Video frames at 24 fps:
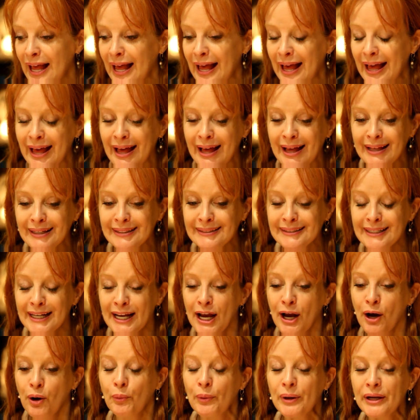And
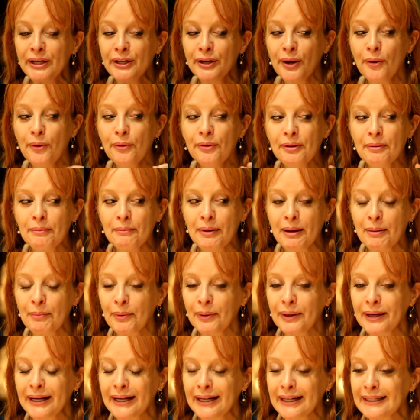we know that
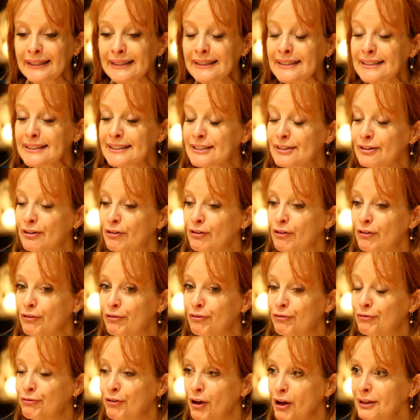memory is
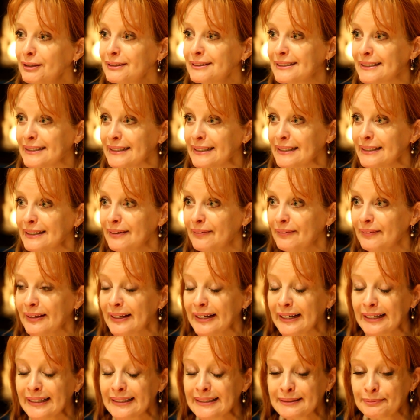faulty. That
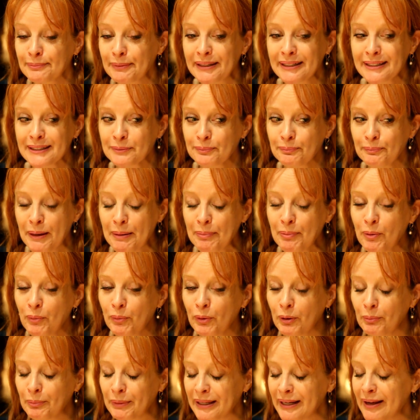it is, because people
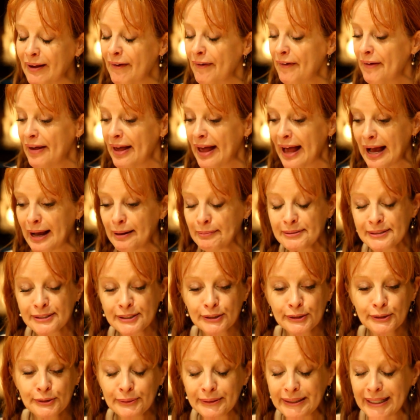will be
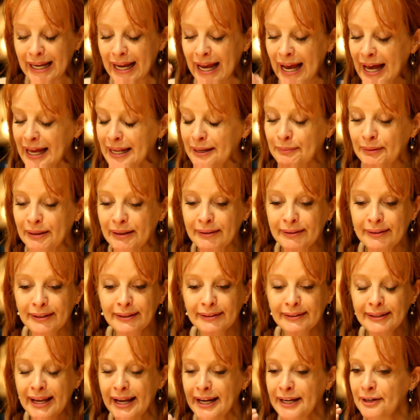absolutely adamant
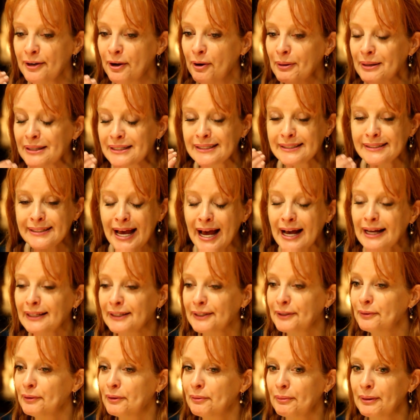that they know
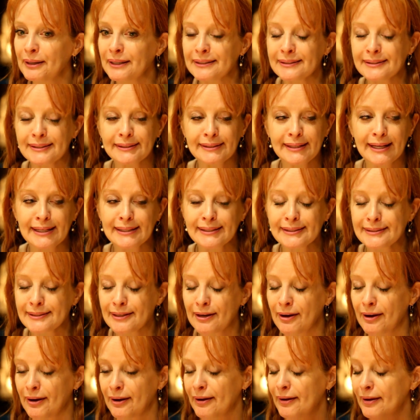exactly who it was that they
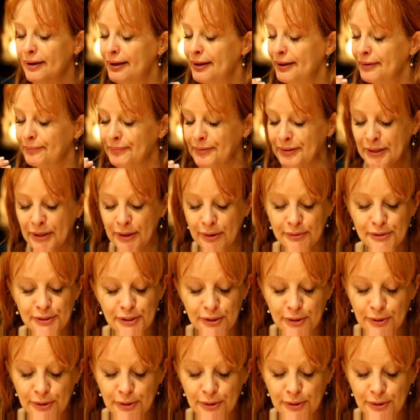saw, you know,